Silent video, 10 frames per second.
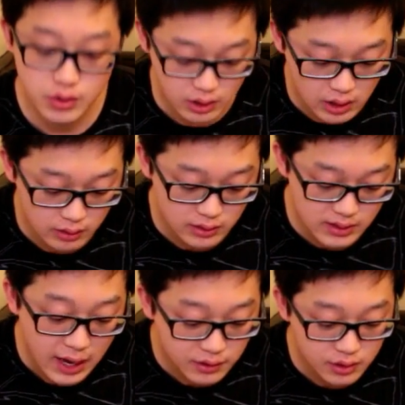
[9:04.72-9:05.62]
the
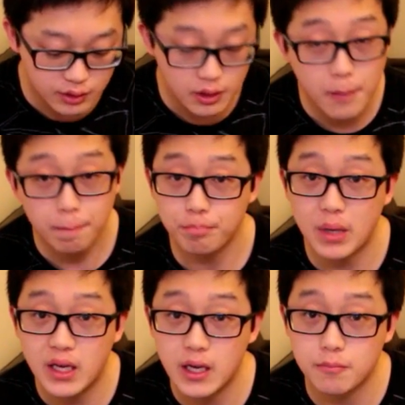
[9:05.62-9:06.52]
standard
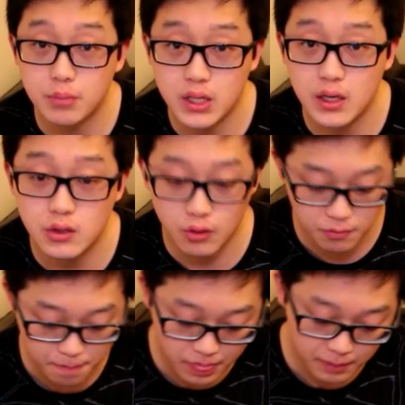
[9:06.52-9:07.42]
baking potato
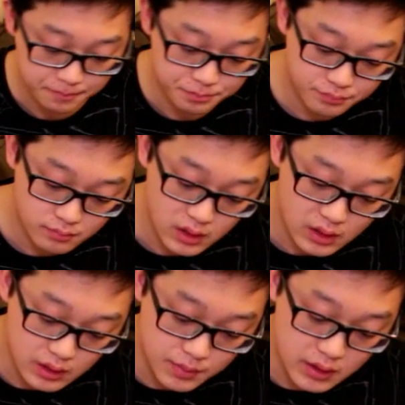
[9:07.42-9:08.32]

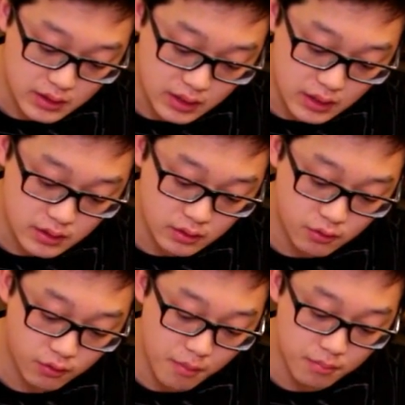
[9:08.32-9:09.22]
is because it doesn't
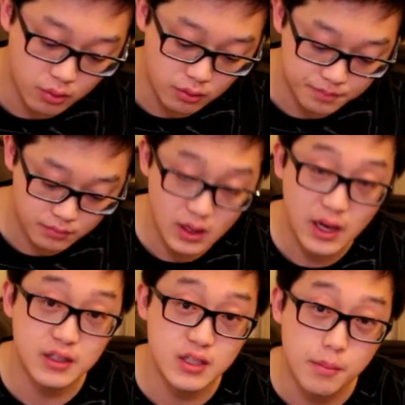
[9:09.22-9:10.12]
crumble
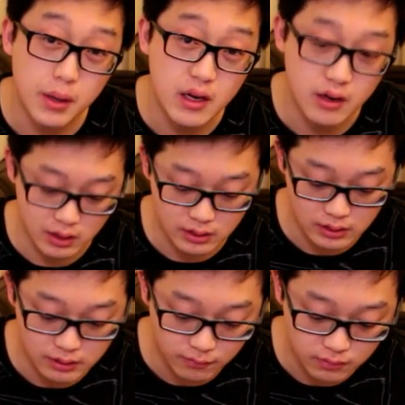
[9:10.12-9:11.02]
and disappear in
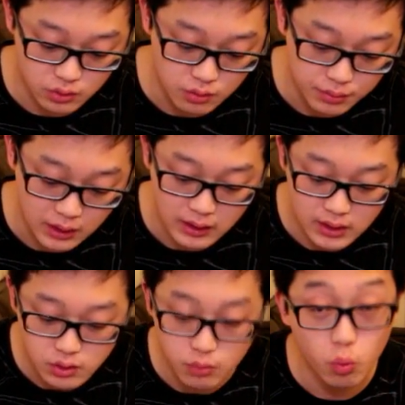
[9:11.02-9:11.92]
the soup,
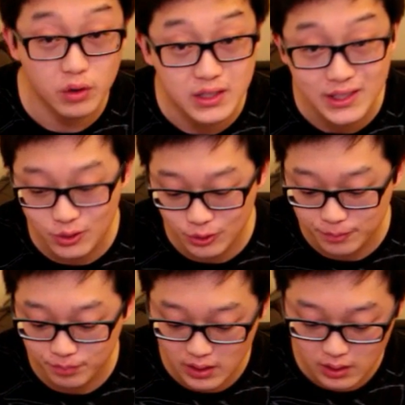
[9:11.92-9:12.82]
unless you want it to,
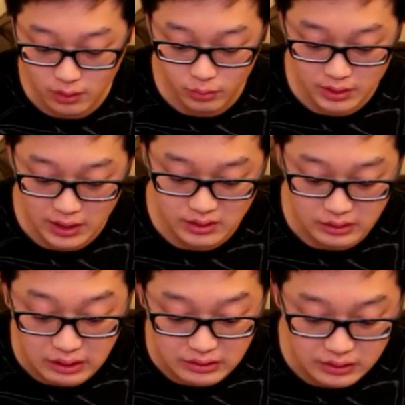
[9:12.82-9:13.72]
in which case it
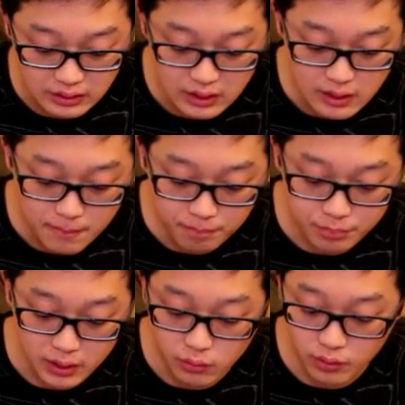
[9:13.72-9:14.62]
does.
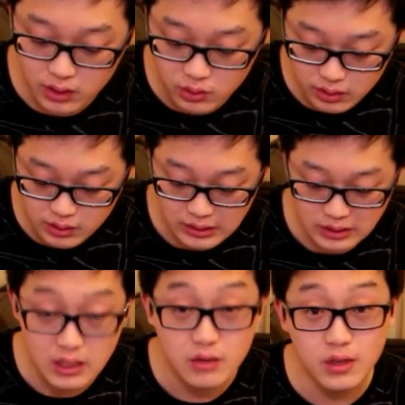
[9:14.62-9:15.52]
But with this one, as you can
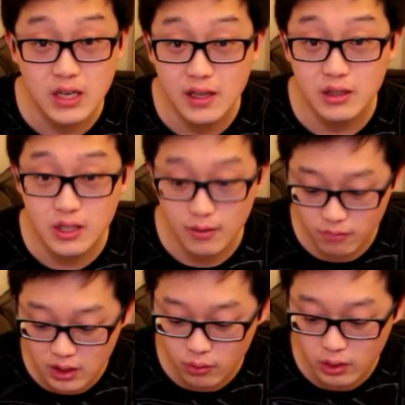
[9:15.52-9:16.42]
see, it's retained the shape
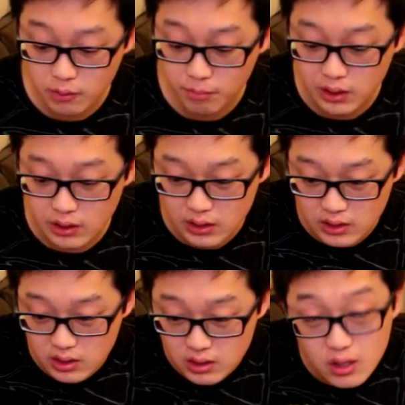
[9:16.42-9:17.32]
really well, but it's
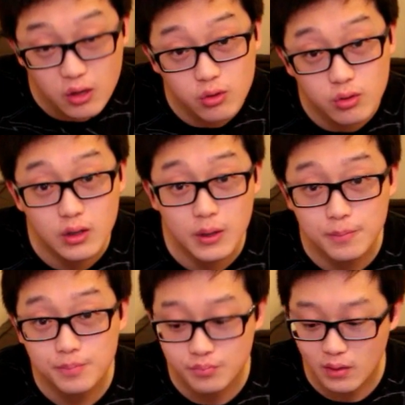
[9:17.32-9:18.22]
still
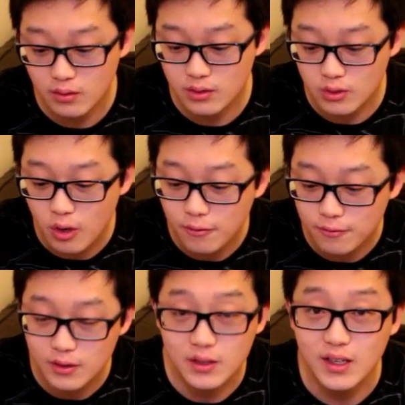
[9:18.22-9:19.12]
soft
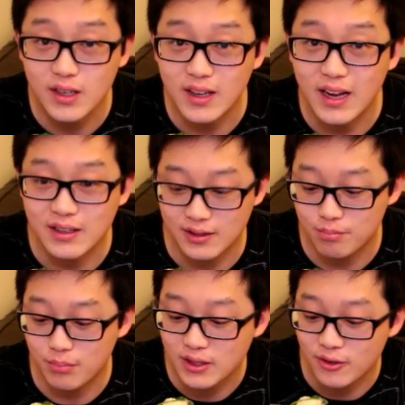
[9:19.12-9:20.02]
and
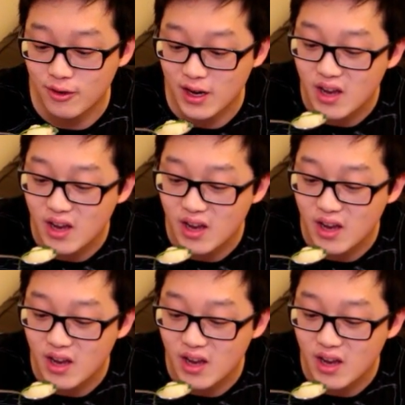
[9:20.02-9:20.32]
buttery.